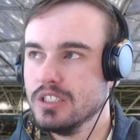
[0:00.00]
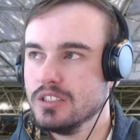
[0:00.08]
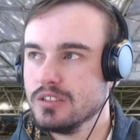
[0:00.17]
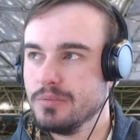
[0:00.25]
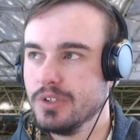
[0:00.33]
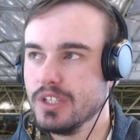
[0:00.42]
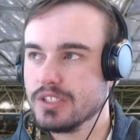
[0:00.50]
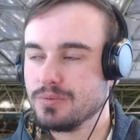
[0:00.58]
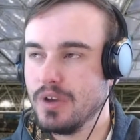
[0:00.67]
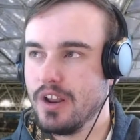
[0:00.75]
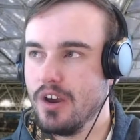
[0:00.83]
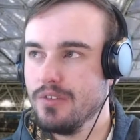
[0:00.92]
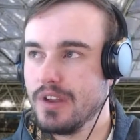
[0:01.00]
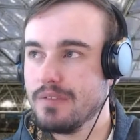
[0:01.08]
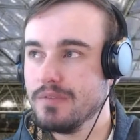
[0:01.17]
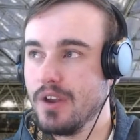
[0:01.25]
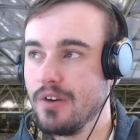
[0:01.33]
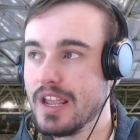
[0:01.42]
Put this one over,
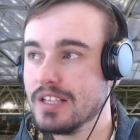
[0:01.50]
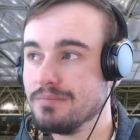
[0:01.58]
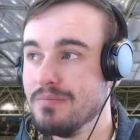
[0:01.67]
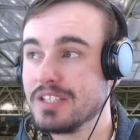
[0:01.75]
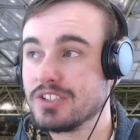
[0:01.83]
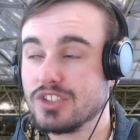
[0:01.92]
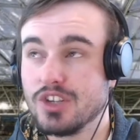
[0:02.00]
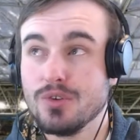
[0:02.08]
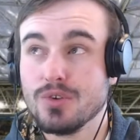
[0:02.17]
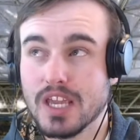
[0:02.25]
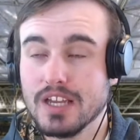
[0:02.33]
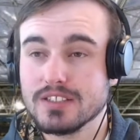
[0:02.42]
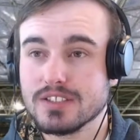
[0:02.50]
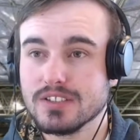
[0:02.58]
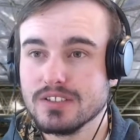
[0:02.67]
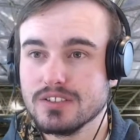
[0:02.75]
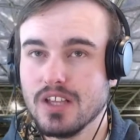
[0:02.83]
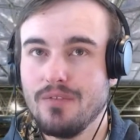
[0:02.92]
even though he has missed 2 kicks
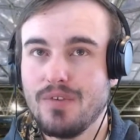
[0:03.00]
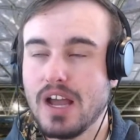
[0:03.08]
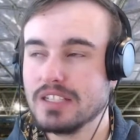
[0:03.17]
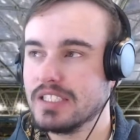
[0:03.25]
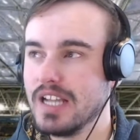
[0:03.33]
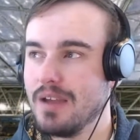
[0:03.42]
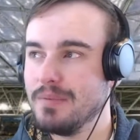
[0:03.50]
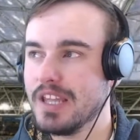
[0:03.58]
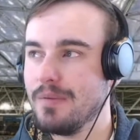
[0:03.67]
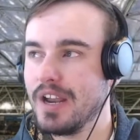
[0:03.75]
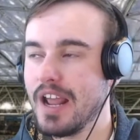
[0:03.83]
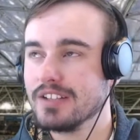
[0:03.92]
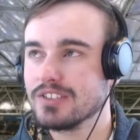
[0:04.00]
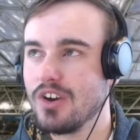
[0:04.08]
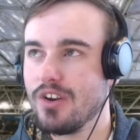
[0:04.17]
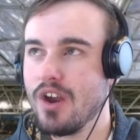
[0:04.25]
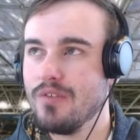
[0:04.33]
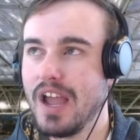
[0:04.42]
so far today, but that one has
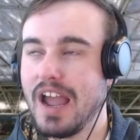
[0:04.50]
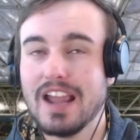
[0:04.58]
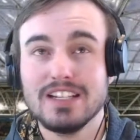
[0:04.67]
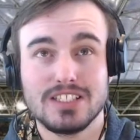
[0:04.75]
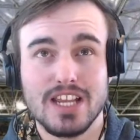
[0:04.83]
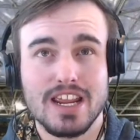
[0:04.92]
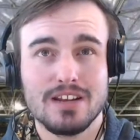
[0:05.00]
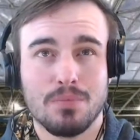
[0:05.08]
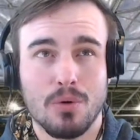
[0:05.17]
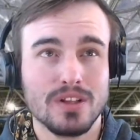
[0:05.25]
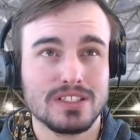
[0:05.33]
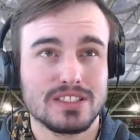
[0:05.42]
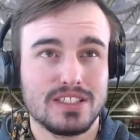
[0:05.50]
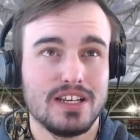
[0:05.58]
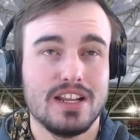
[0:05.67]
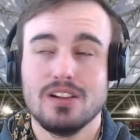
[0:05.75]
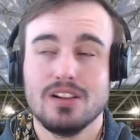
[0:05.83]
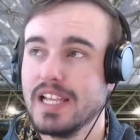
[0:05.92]
gone over. 18 points to
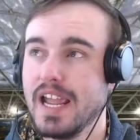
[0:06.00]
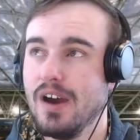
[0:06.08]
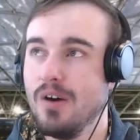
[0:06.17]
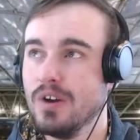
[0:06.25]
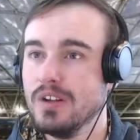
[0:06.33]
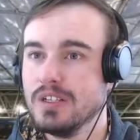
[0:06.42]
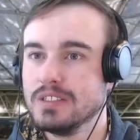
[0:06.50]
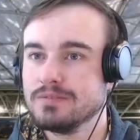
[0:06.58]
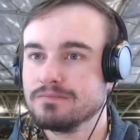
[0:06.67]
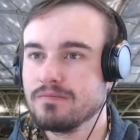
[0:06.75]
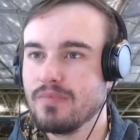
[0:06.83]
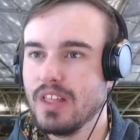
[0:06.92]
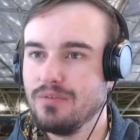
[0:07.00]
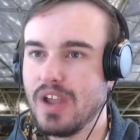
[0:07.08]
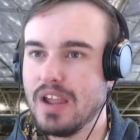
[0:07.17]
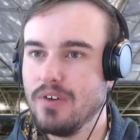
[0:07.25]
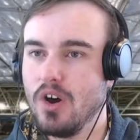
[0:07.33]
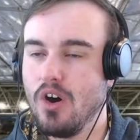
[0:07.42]
nil now in
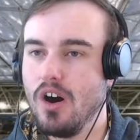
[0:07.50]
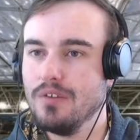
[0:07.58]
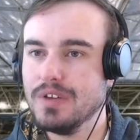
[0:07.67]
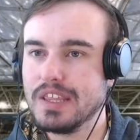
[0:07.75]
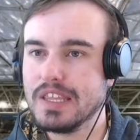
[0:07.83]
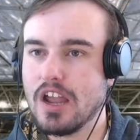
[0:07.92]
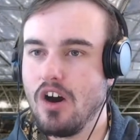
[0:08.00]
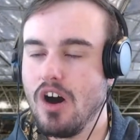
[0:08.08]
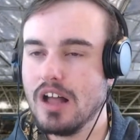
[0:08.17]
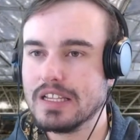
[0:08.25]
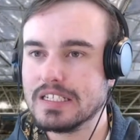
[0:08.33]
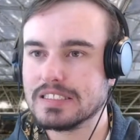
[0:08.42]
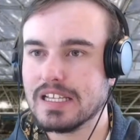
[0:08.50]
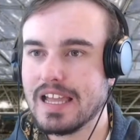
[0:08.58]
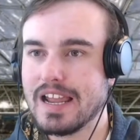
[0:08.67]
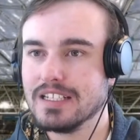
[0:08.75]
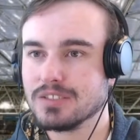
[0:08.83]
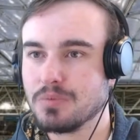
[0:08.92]
favour of the Highlanders. A
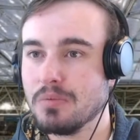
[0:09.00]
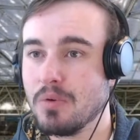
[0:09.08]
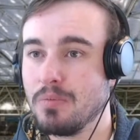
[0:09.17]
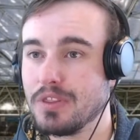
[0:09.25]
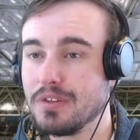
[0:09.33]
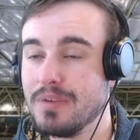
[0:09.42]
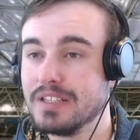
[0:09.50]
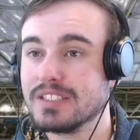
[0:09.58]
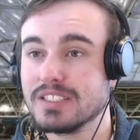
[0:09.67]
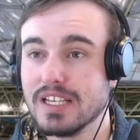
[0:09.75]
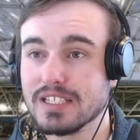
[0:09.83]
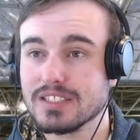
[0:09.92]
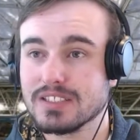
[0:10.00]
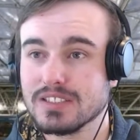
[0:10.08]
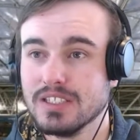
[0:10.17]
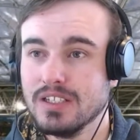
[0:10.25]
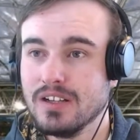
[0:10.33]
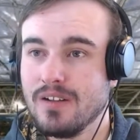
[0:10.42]
Landers win will put them in 6th,
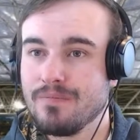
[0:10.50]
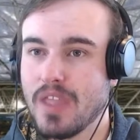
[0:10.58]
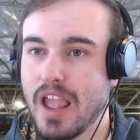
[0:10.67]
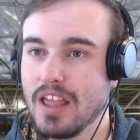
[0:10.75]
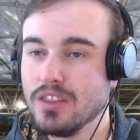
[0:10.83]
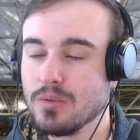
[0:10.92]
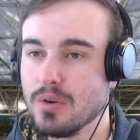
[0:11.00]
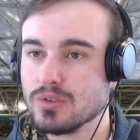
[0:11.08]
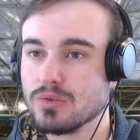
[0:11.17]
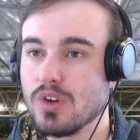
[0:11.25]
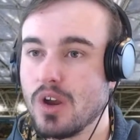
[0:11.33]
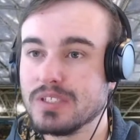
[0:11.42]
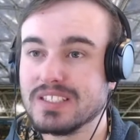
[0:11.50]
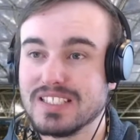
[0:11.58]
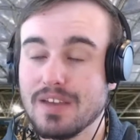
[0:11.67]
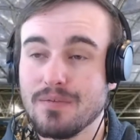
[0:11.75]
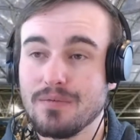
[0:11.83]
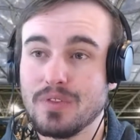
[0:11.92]
and the Reels will drop to
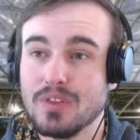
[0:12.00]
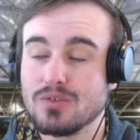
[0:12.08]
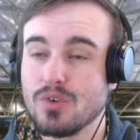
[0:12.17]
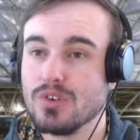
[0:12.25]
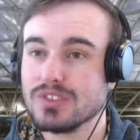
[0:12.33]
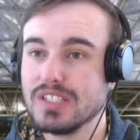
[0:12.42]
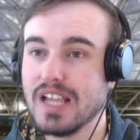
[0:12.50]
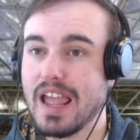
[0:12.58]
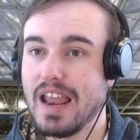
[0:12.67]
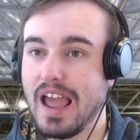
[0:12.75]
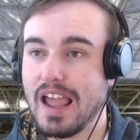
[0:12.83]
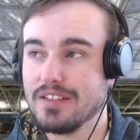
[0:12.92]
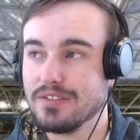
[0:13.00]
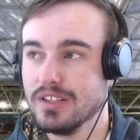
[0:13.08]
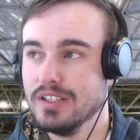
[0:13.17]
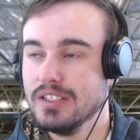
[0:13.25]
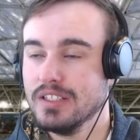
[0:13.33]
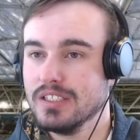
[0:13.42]
7th, and the Draw stay at 8th,
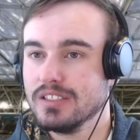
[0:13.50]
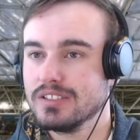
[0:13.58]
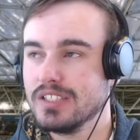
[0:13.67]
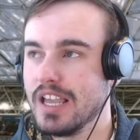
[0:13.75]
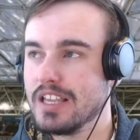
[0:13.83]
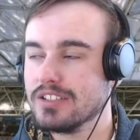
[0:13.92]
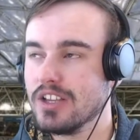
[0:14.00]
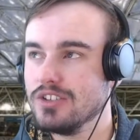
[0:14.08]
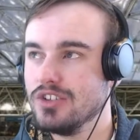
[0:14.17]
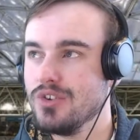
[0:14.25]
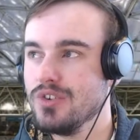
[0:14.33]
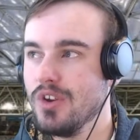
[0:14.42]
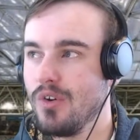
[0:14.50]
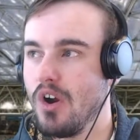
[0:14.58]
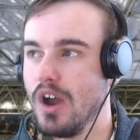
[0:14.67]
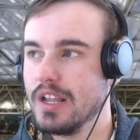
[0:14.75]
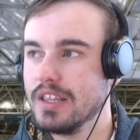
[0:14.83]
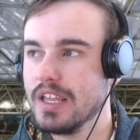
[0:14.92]
says a Junior
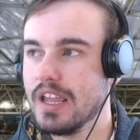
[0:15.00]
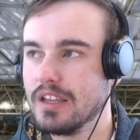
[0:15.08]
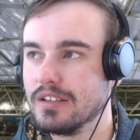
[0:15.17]
Rider there.